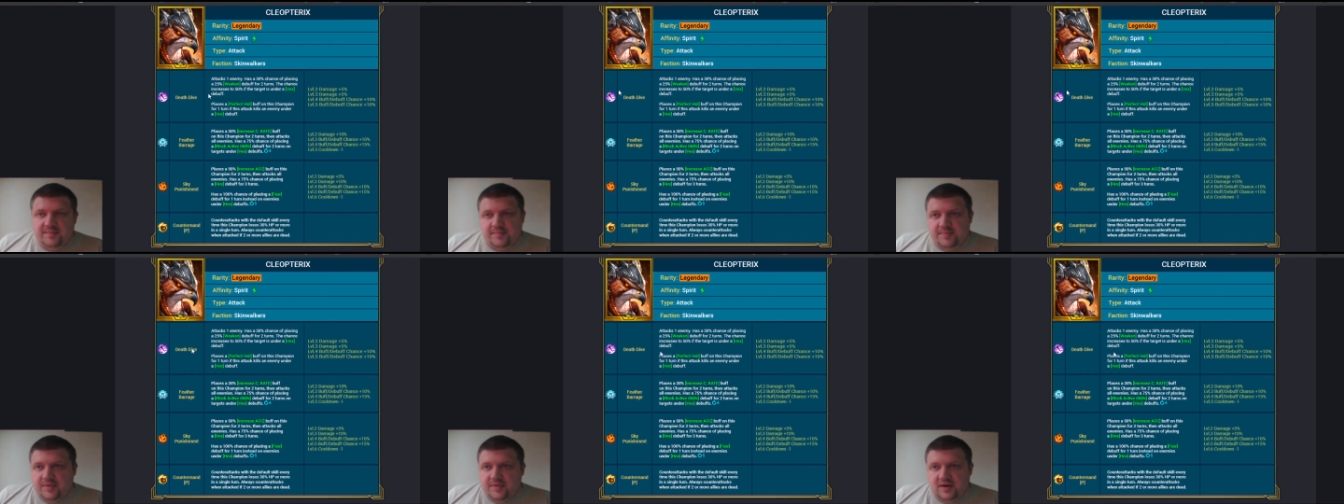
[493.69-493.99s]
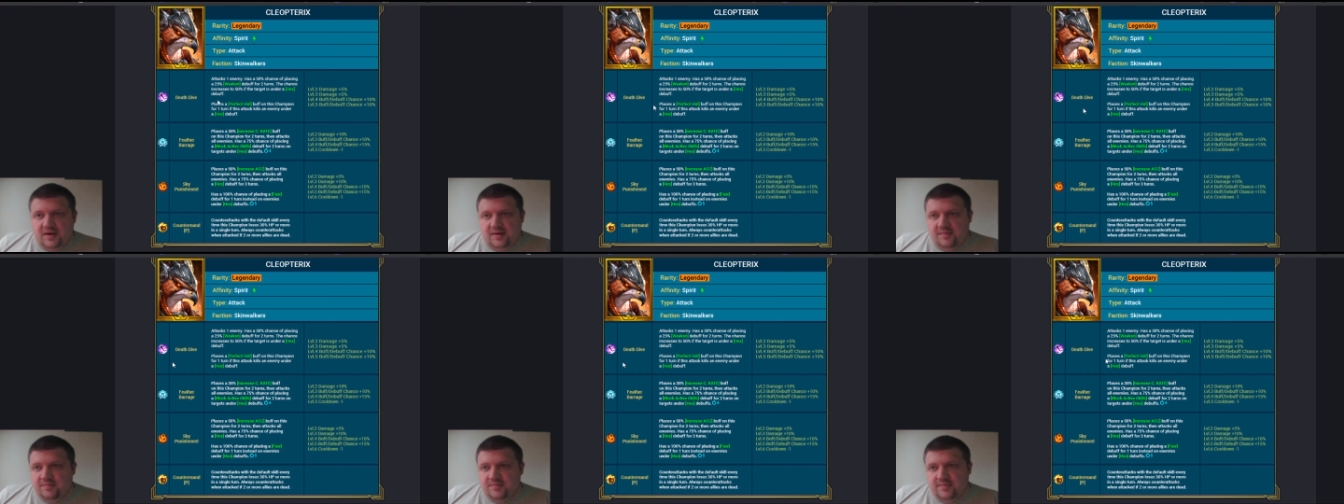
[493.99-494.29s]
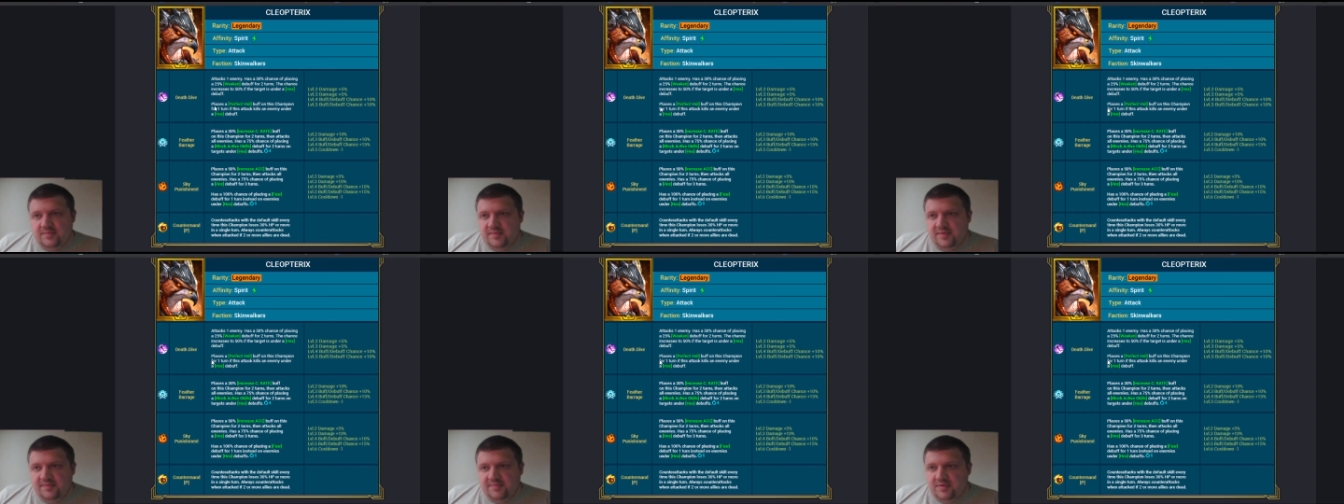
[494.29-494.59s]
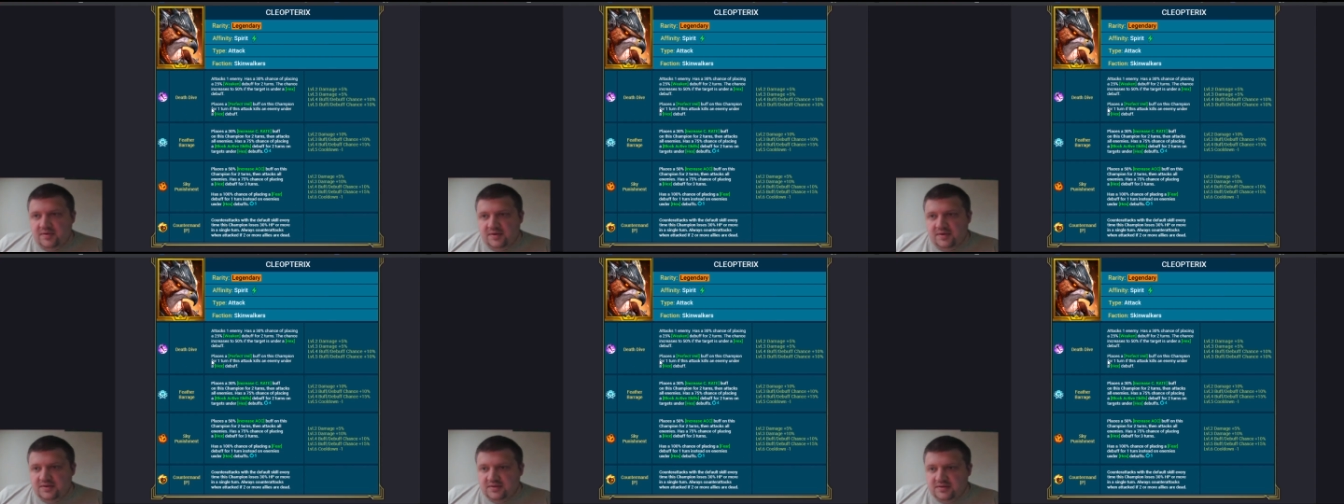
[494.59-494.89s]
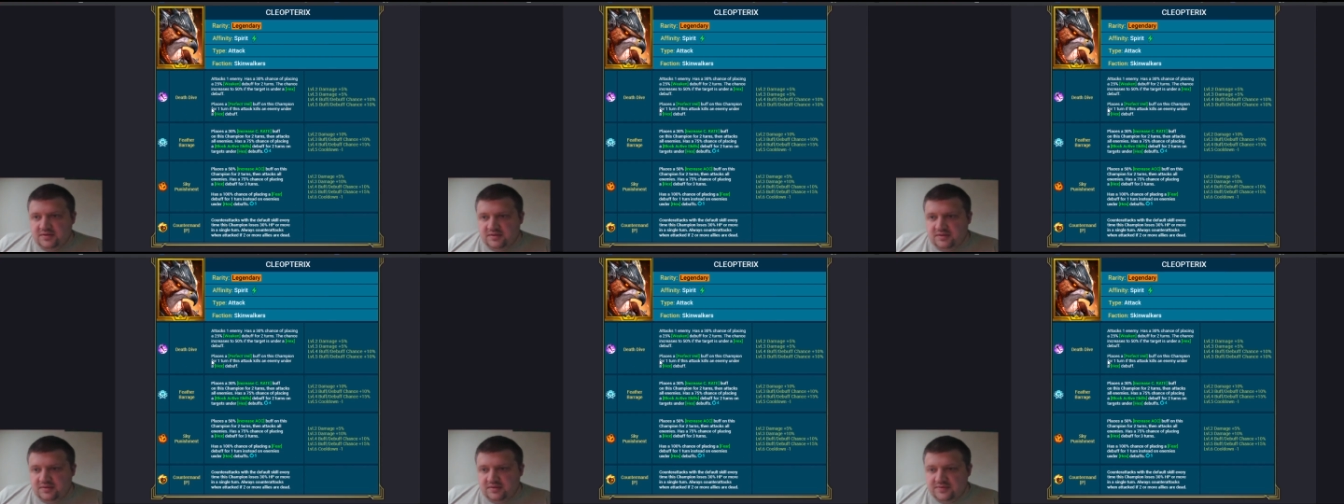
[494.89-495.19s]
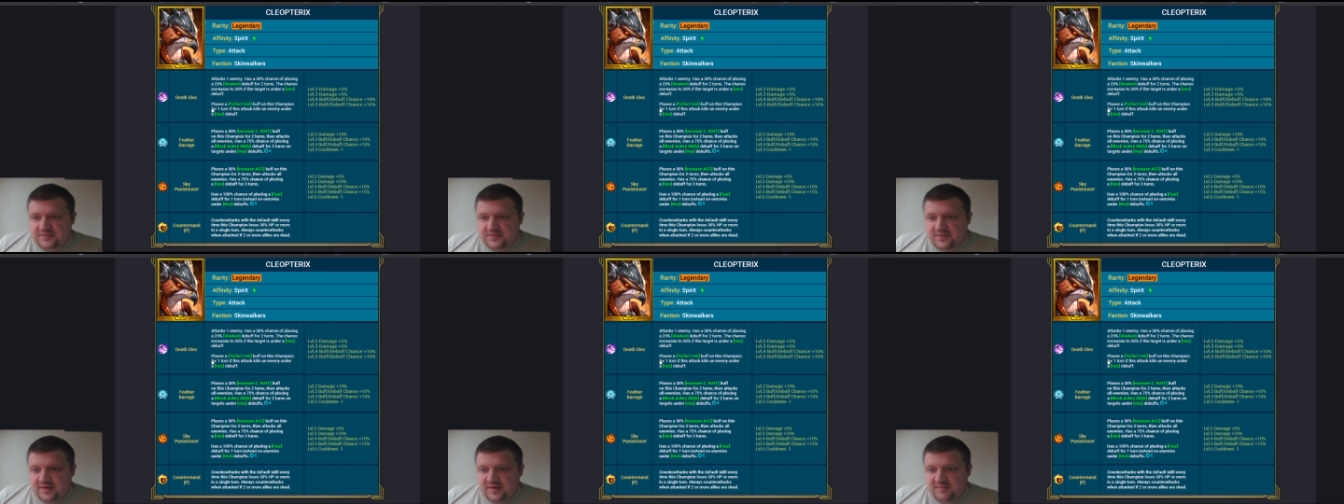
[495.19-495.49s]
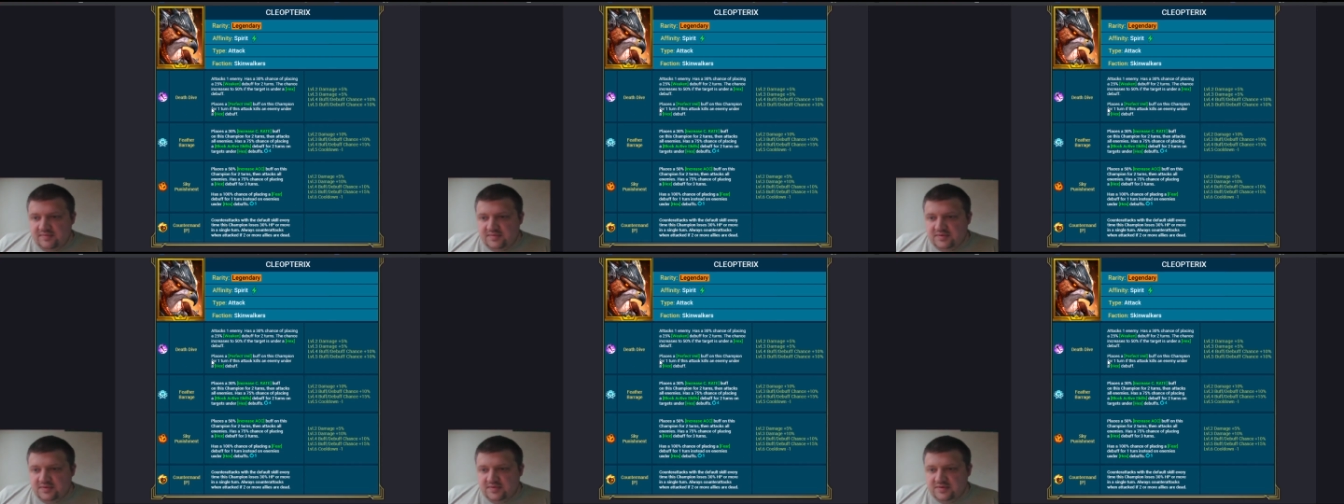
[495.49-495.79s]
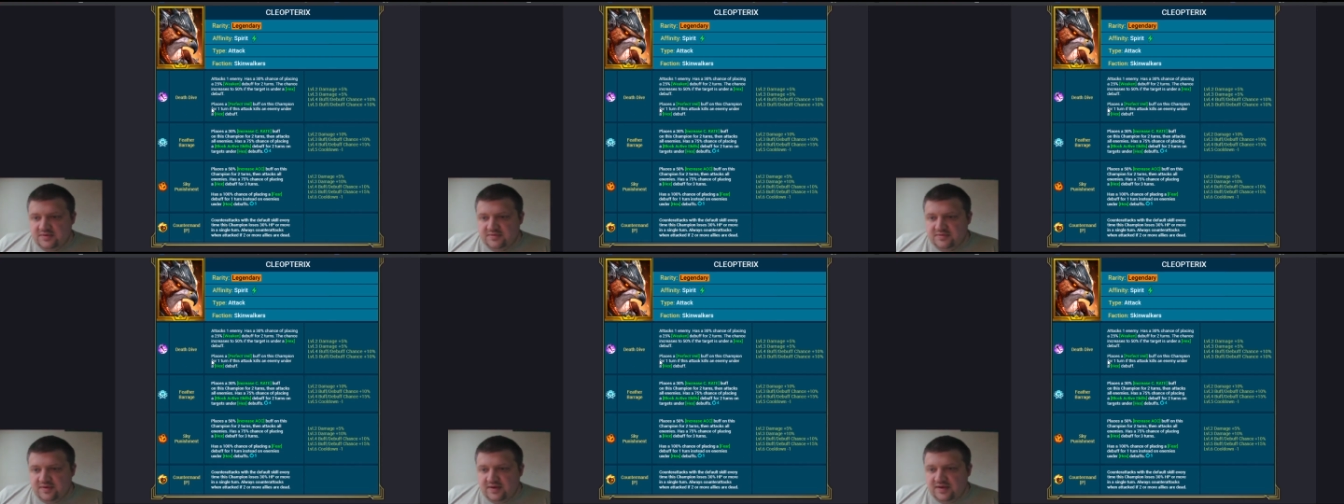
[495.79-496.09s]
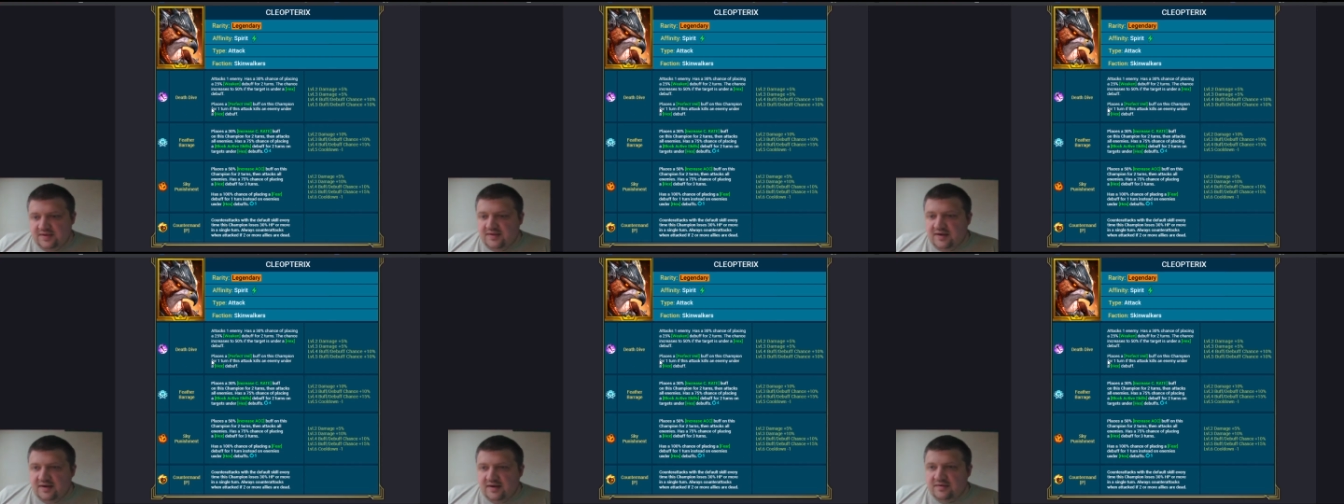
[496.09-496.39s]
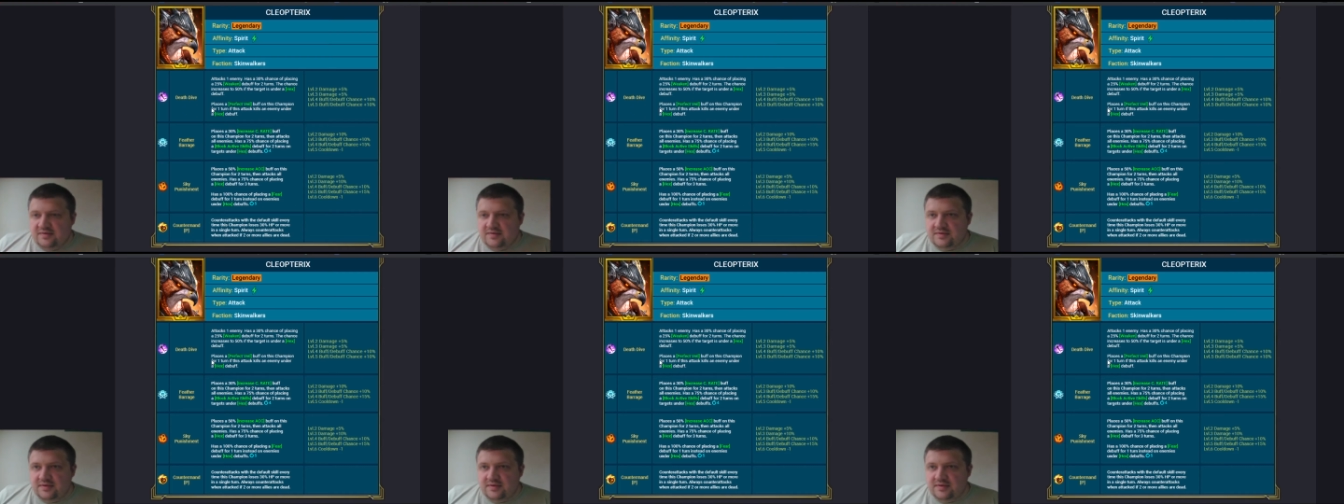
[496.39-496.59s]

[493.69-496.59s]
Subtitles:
but I wouldn't be pulling shards for him just straight out.